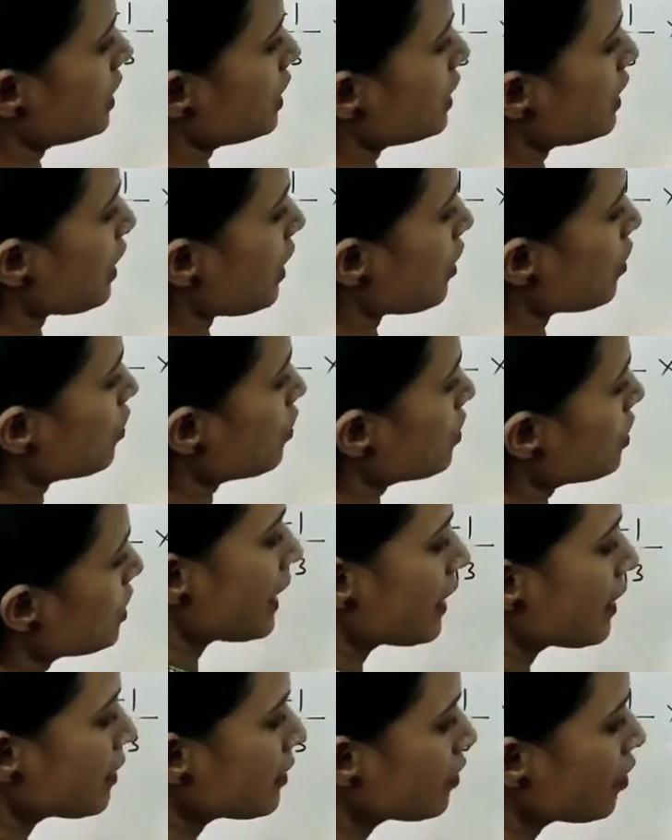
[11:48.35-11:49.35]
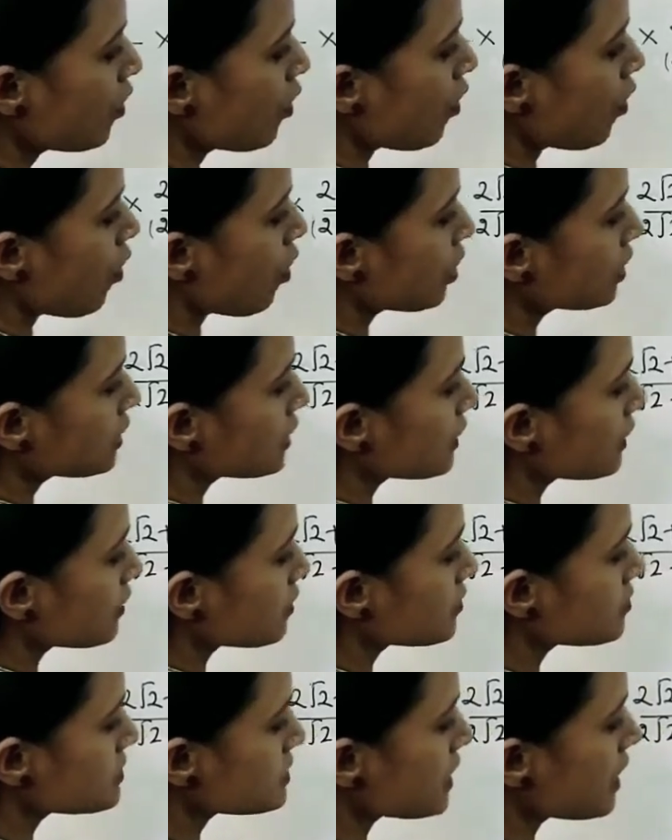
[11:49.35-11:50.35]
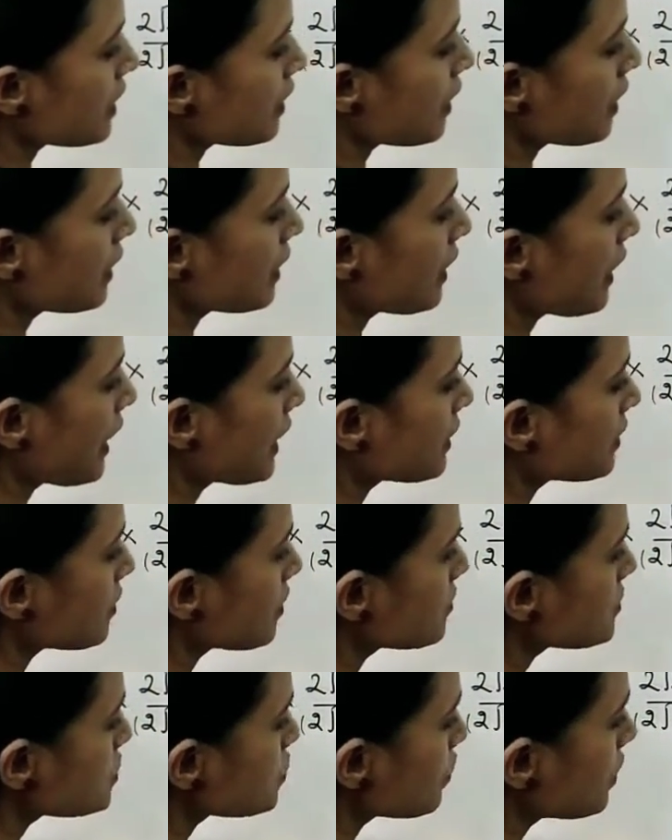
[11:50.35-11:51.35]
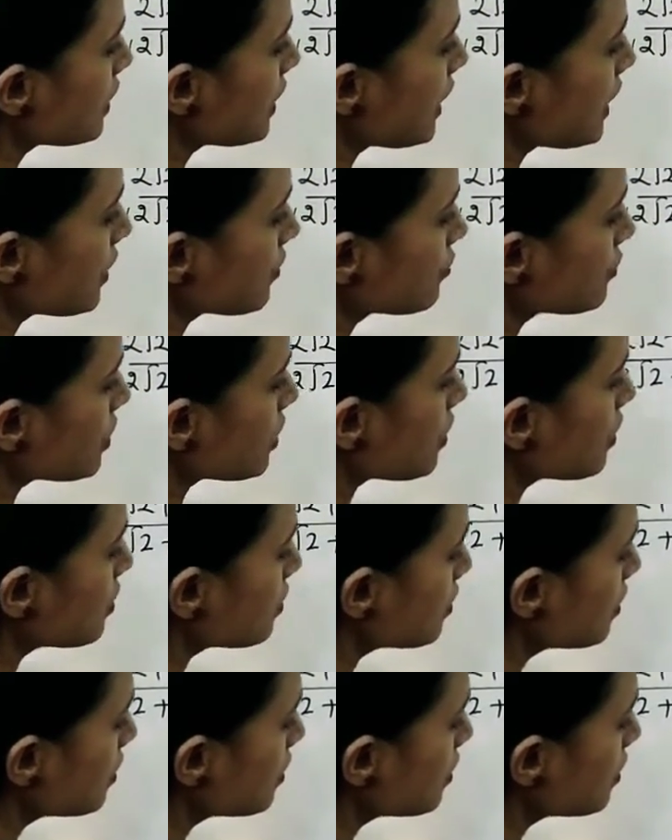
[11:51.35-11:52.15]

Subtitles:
Now here all the terms are unlike terms, so we'll leave the